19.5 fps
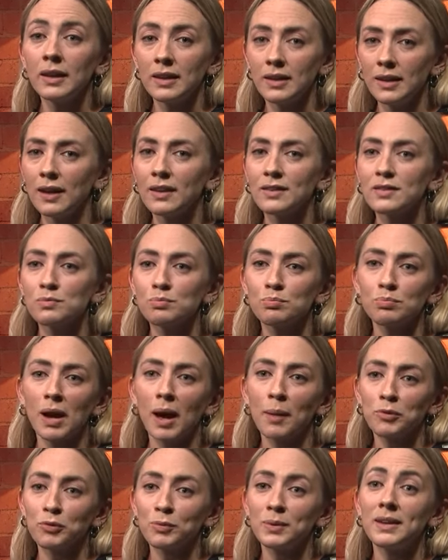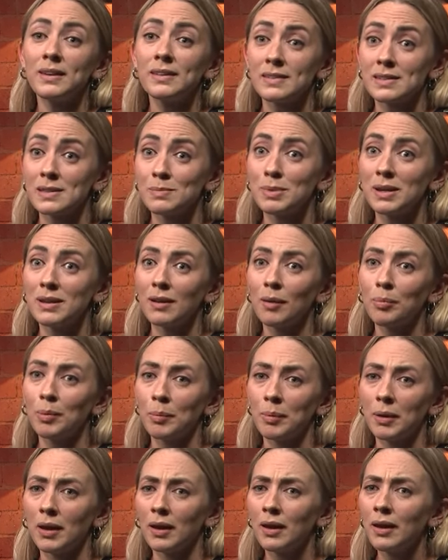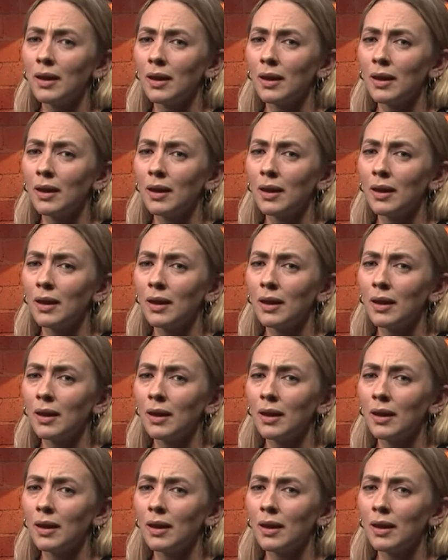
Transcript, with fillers: Yes, perhaps we need to speed up a bit,